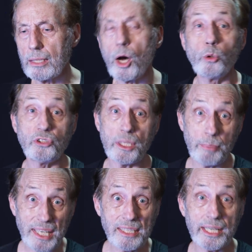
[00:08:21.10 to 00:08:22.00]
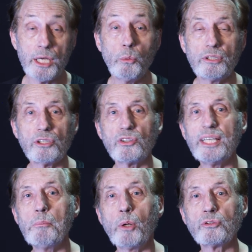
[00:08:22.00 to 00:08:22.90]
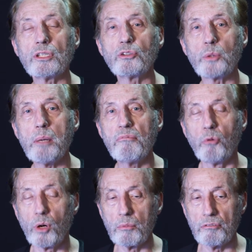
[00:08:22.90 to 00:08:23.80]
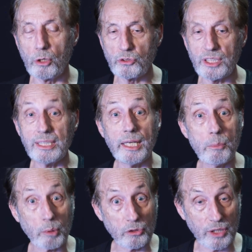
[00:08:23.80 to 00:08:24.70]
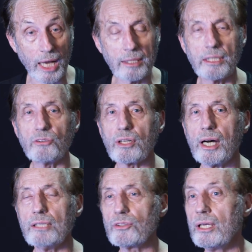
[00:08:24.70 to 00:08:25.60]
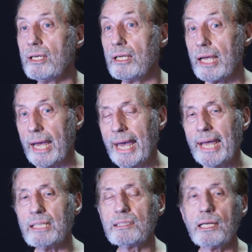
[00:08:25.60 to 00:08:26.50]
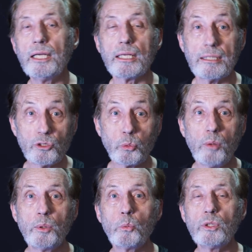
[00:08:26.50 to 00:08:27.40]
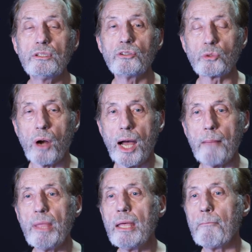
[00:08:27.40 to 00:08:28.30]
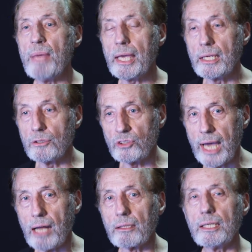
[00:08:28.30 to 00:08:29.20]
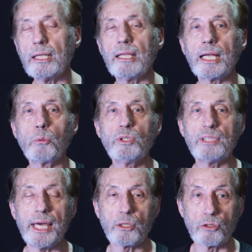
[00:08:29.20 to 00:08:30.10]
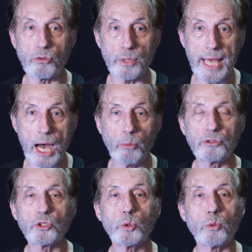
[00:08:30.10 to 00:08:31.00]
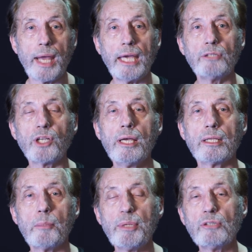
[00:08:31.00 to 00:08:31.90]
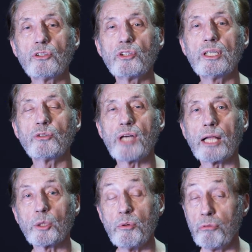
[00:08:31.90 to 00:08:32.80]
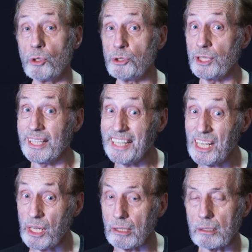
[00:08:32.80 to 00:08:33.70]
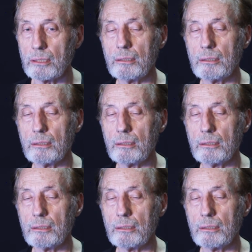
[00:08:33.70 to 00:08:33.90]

OCPD, which is the most extreme form of OCD, personality-sized, and this woman would describe making a salad and that it would take her 3 hours to arrange the pieces in the salad before she could eat it.